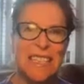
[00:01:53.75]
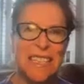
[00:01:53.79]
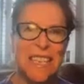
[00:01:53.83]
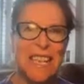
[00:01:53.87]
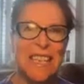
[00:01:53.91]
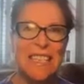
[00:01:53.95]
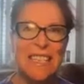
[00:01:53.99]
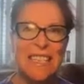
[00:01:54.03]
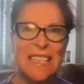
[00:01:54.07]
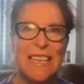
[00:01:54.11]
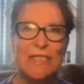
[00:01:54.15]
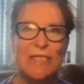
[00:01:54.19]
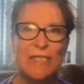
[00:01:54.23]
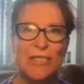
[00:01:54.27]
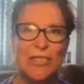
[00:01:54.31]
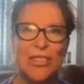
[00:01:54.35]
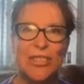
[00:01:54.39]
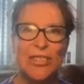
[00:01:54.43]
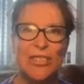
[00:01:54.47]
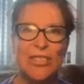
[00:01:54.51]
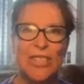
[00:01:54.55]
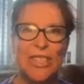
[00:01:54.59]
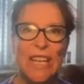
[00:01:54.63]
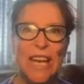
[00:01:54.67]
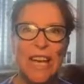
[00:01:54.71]
That's never a
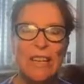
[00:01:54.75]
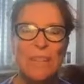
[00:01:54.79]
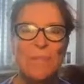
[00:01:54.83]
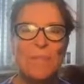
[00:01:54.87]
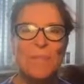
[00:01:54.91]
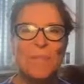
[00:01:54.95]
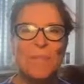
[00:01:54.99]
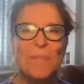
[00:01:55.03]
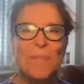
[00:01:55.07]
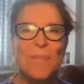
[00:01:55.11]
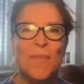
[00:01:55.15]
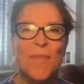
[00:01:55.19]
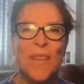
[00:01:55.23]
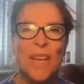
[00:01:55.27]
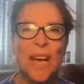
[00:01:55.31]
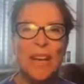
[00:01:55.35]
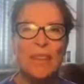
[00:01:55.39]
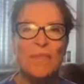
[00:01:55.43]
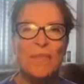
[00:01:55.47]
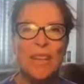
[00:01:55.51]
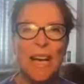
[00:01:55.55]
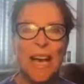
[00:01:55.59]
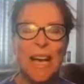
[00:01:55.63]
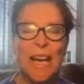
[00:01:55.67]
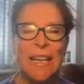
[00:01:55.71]
good day.
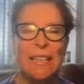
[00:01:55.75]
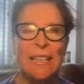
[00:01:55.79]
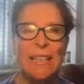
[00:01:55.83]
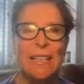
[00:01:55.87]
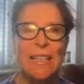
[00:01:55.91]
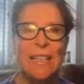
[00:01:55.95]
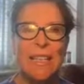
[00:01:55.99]
Okay.